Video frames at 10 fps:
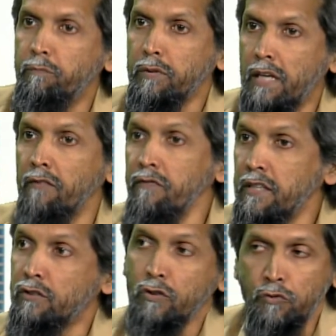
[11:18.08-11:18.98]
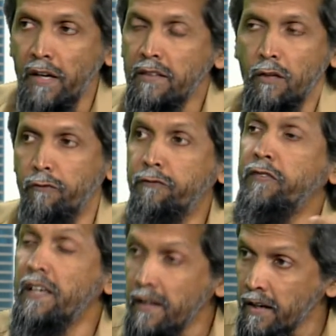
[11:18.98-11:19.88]
given the strength of
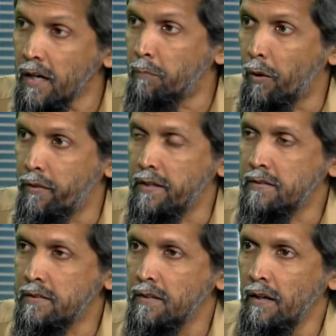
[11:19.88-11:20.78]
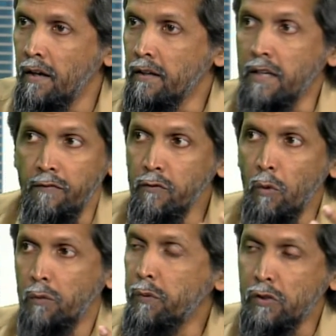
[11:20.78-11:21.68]
feeling about this, given
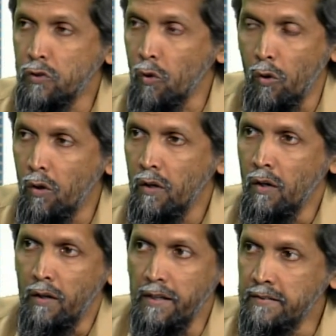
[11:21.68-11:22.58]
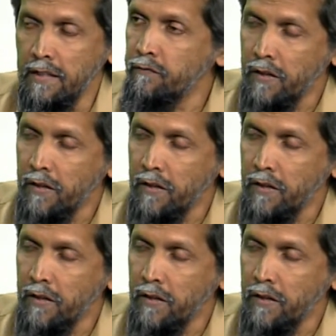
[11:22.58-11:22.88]
what we saw in St.